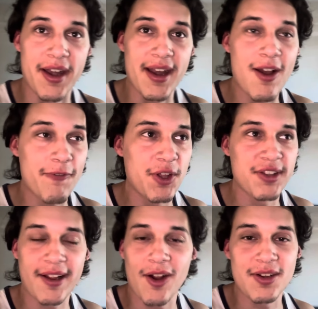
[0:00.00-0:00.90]
And now it feels
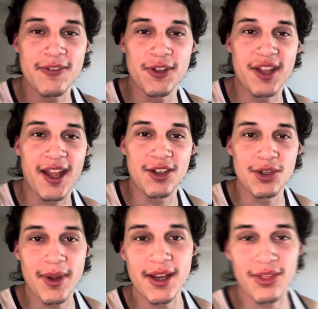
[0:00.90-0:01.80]
like our defense can't
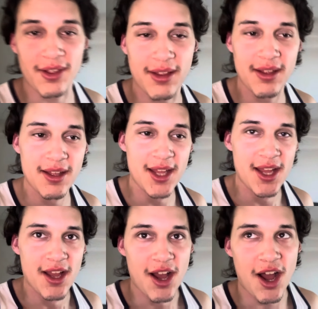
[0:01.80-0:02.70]
do anything.
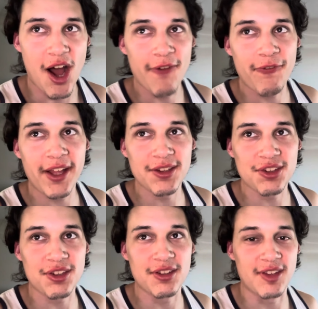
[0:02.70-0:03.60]

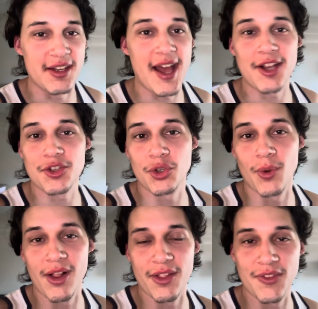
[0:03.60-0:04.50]
Offense did not do
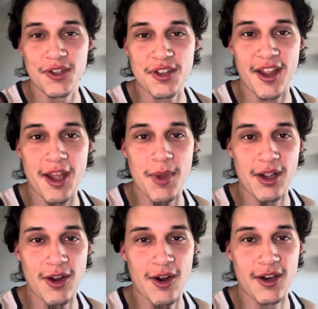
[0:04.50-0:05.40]
well in this game.
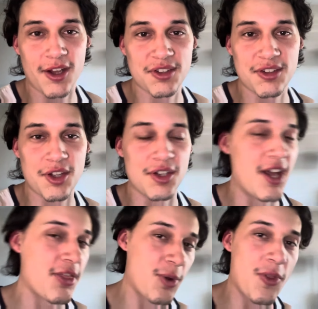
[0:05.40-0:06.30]
Kirk Cousins could
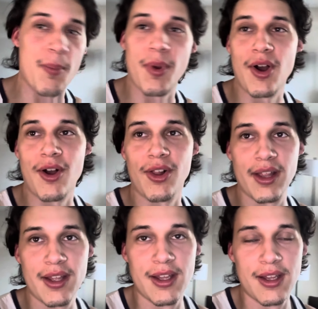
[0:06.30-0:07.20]
not throw the
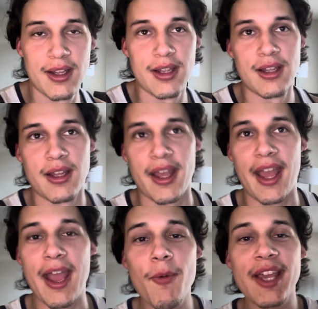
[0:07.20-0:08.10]
ball.
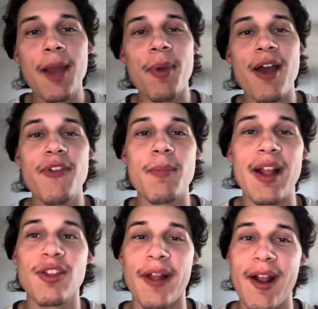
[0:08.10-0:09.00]
And we kept having
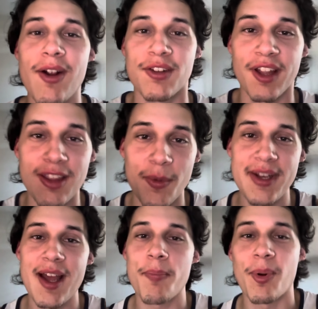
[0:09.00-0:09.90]
mental errors. Like, did we
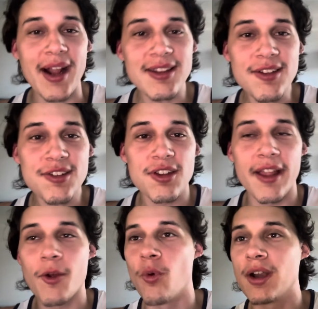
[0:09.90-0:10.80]
not practice?
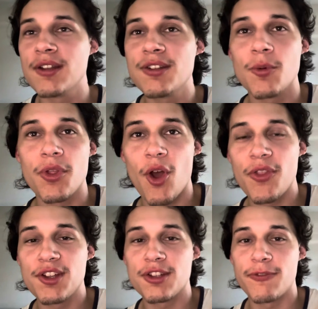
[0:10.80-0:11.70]
Like, what is it with all
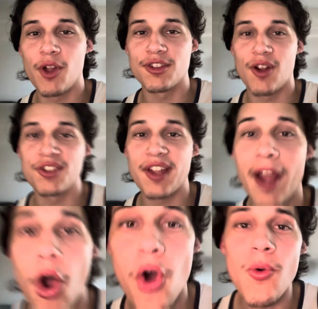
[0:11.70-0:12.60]
these false starts at
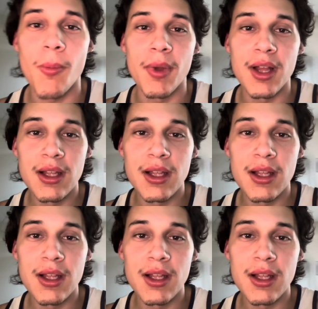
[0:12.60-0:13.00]
home?